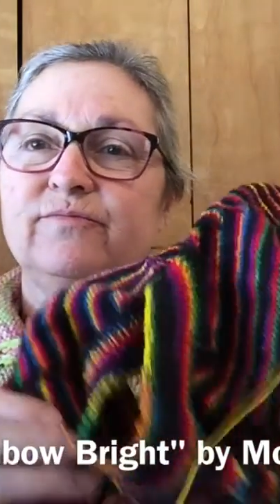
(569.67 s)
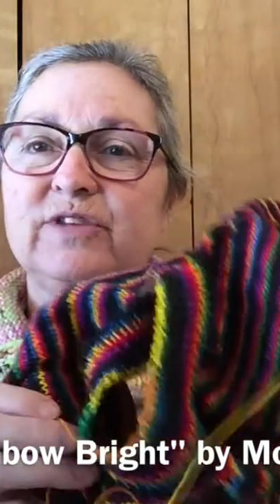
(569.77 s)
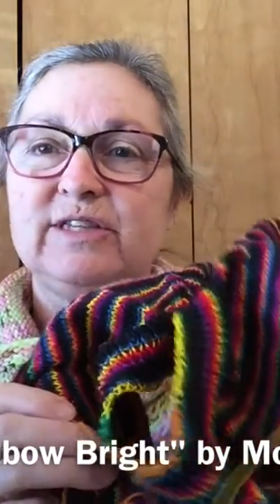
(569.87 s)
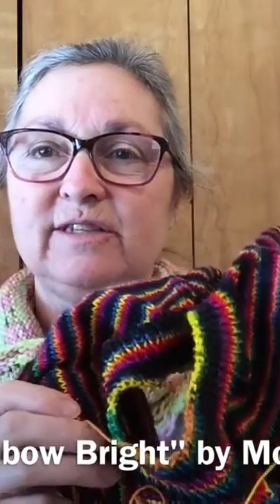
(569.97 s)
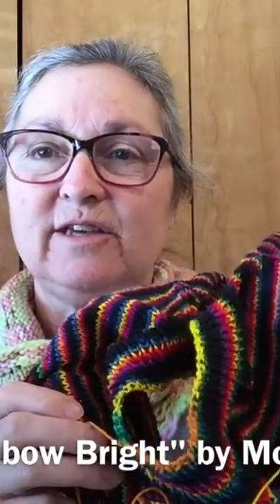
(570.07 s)

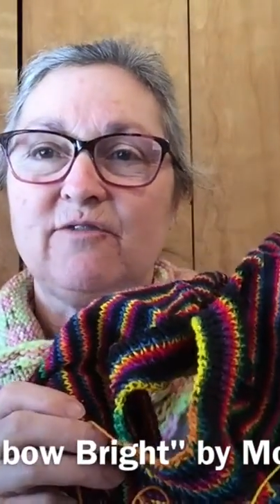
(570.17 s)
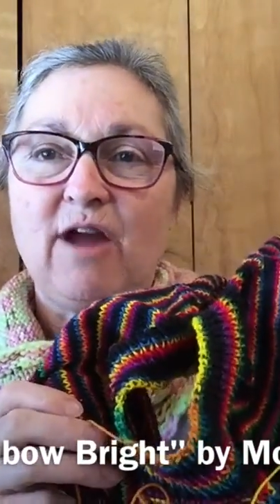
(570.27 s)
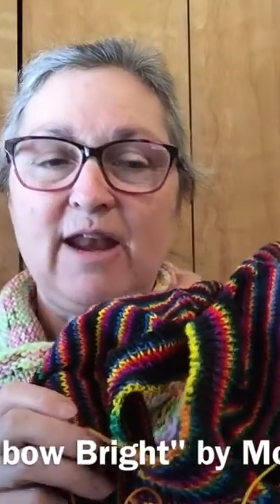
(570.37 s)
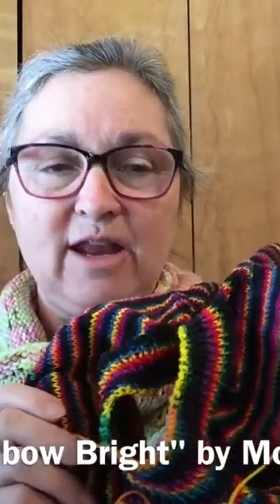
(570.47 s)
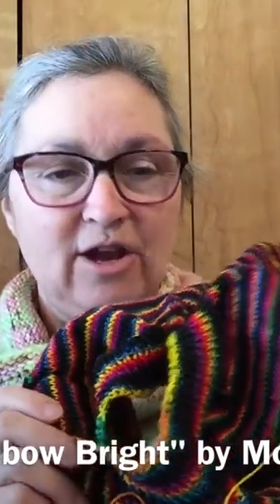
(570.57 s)
This is it
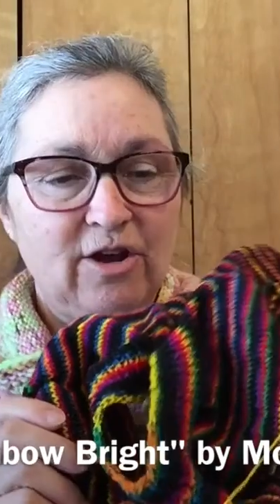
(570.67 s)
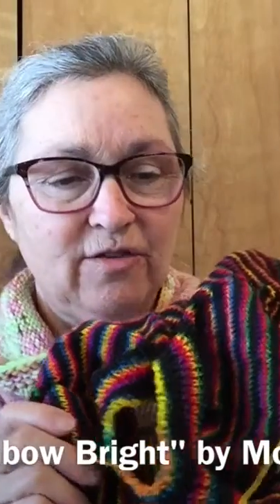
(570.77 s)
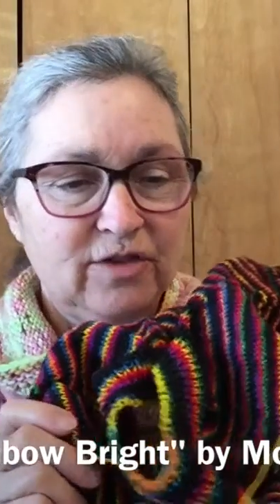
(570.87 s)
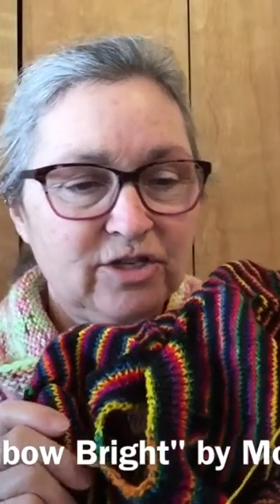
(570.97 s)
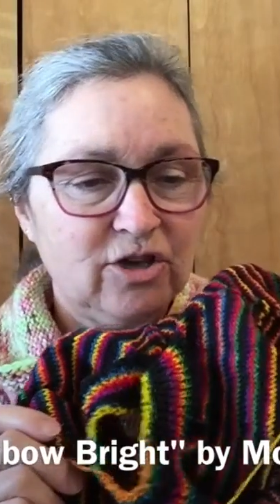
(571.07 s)
right
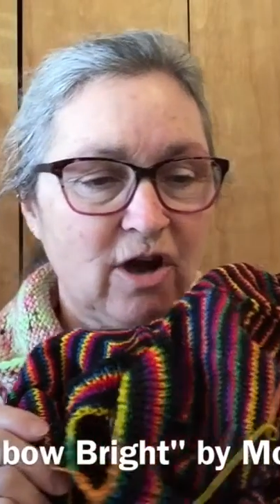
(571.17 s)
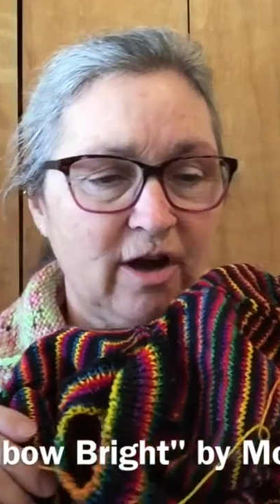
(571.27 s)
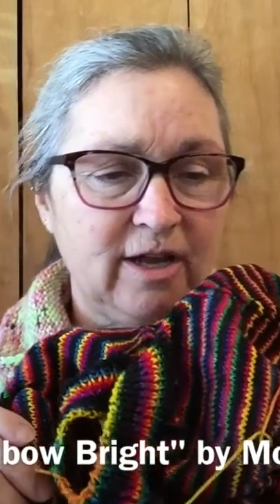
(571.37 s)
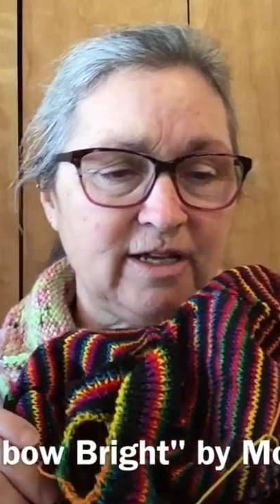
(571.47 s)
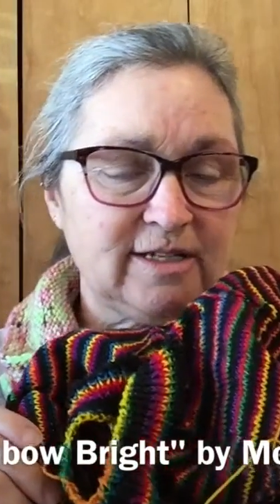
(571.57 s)
here. This
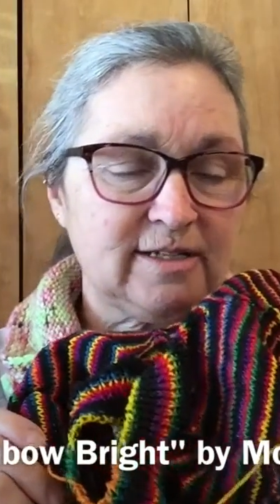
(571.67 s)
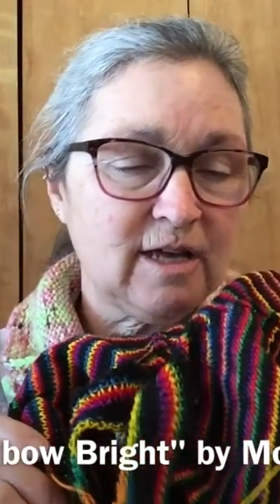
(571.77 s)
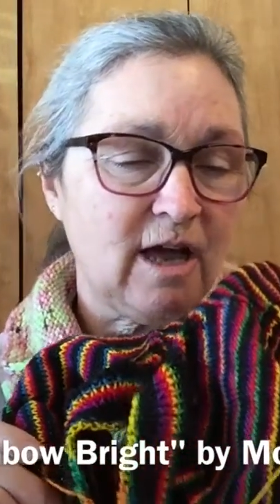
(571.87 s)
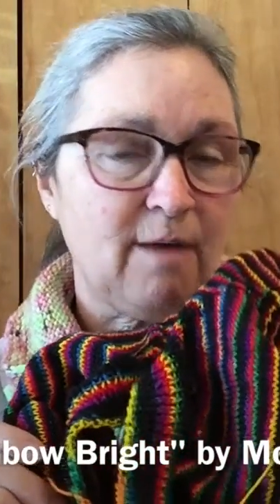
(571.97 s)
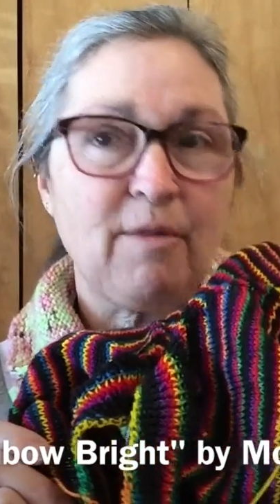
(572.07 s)
yarn is
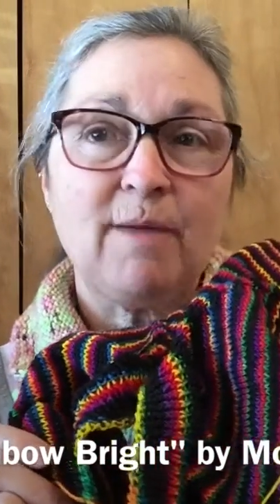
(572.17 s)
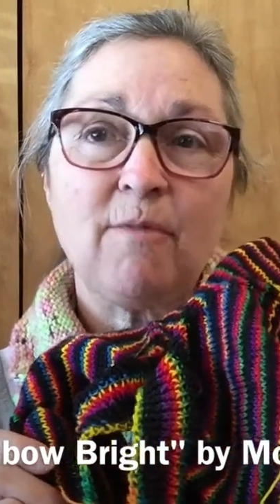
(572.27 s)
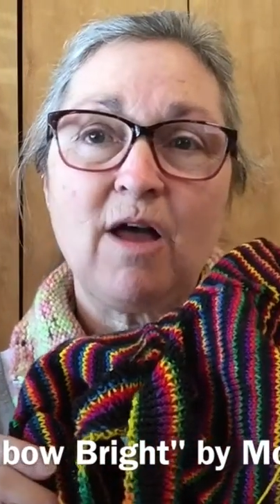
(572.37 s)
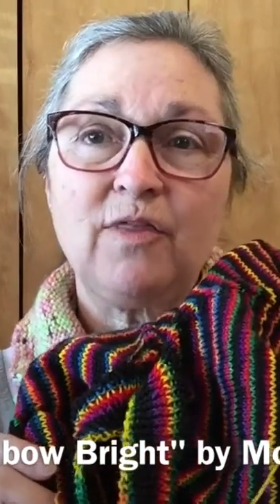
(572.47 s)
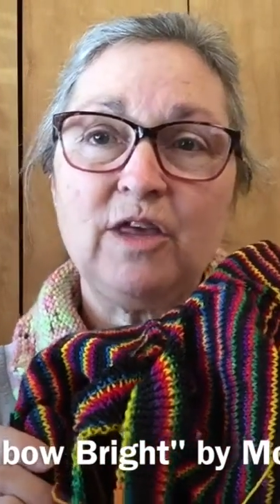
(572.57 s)
by
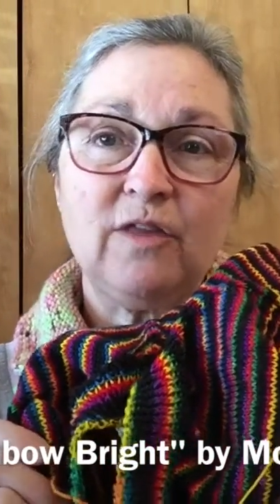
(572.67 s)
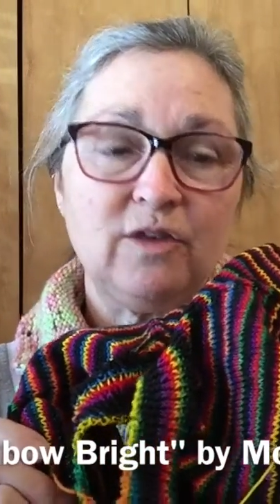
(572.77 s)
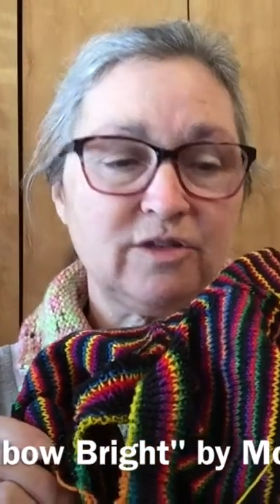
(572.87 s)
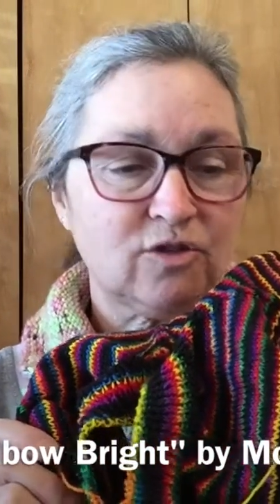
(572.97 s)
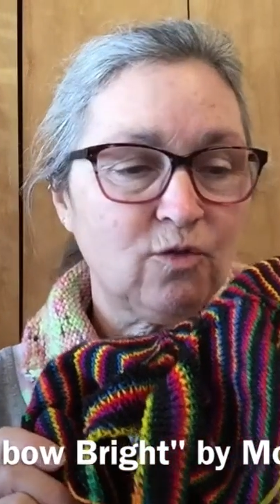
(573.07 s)
Mothy and
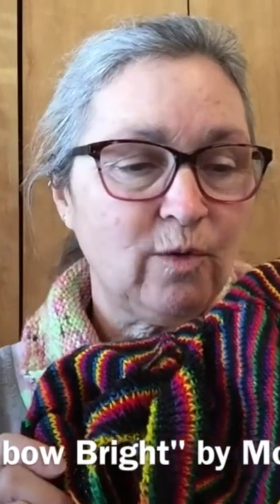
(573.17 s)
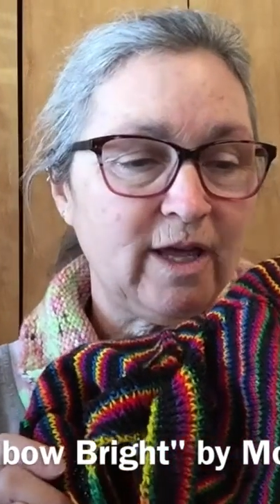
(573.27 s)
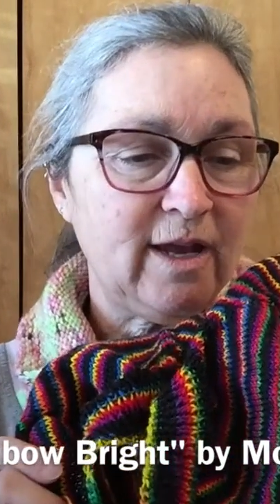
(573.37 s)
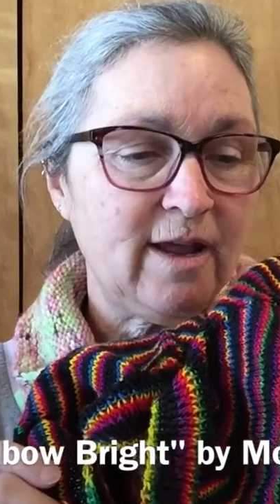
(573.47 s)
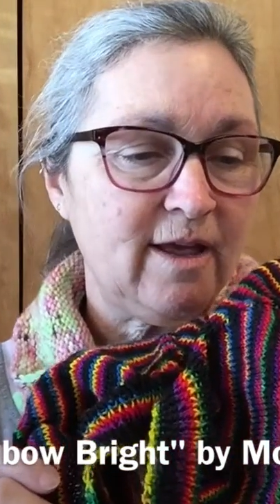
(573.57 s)
the
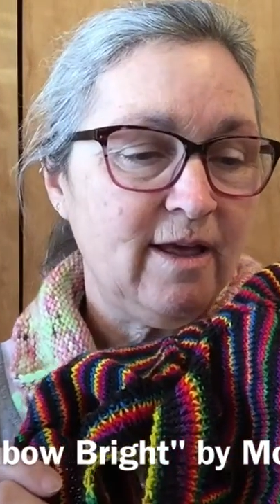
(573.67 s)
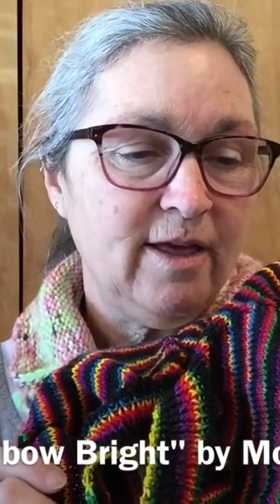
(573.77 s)
Squid.